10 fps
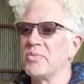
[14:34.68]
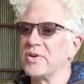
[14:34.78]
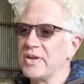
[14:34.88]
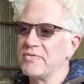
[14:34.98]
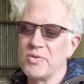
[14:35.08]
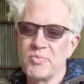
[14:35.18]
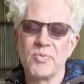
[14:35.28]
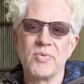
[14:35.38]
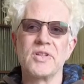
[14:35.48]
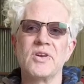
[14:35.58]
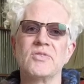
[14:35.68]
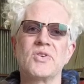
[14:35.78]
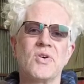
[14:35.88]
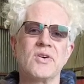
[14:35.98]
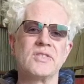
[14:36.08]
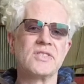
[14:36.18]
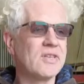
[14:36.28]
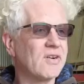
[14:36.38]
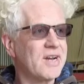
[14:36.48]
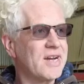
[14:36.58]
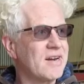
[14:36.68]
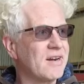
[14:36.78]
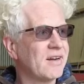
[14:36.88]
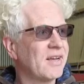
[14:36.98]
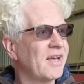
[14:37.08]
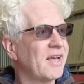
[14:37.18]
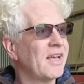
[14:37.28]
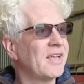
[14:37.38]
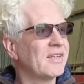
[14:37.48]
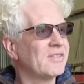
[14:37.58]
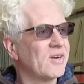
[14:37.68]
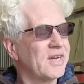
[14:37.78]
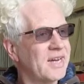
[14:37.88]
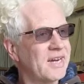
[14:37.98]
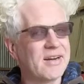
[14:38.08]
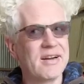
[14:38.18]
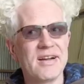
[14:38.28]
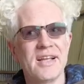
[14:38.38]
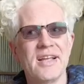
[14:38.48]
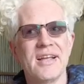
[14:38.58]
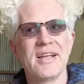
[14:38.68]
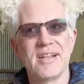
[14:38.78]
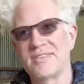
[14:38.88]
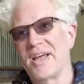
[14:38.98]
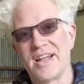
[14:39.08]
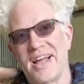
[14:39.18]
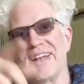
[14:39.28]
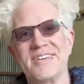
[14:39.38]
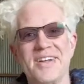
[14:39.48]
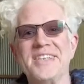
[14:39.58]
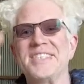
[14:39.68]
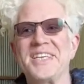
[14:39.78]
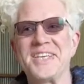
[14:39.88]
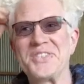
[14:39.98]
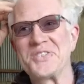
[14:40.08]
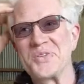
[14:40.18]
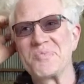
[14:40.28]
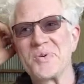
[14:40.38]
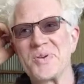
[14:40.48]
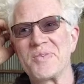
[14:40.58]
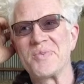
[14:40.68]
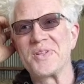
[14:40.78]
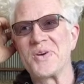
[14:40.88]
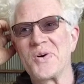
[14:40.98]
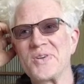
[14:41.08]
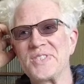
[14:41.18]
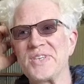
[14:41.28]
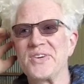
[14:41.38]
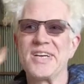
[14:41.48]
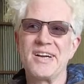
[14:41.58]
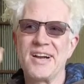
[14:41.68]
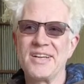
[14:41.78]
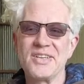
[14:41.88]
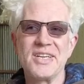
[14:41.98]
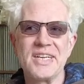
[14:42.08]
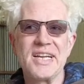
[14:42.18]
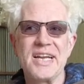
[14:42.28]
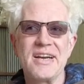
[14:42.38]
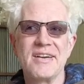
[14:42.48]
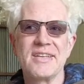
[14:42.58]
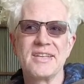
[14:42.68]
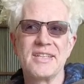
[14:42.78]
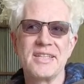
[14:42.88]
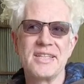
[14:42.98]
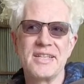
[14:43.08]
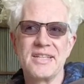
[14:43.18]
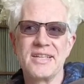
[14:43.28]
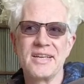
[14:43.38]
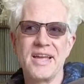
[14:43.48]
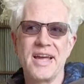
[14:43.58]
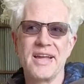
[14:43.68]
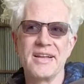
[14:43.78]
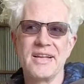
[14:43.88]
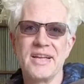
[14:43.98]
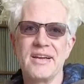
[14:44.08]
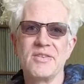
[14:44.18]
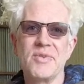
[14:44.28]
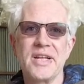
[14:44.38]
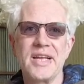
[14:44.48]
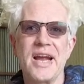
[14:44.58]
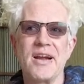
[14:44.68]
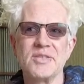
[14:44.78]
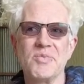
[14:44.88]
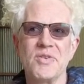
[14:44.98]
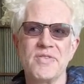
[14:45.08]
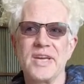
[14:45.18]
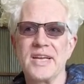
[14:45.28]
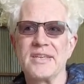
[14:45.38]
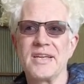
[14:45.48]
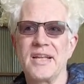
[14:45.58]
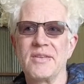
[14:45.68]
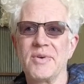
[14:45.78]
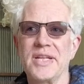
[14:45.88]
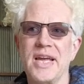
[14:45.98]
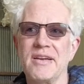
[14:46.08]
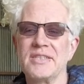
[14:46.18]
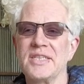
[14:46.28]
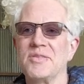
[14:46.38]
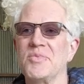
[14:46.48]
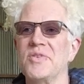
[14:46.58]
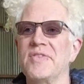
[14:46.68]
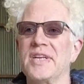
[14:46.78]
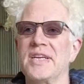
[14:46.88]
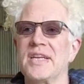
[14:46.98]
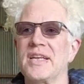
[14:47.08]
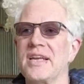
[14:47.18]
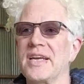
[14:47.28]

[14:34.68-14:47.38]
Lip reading: But if you put one of those horns to your ear, you'll sort of hear, and I suggest you should put one of the horns to your ear, and you'll hear you'll hear the way the air is moving in it and the way the energy is moving in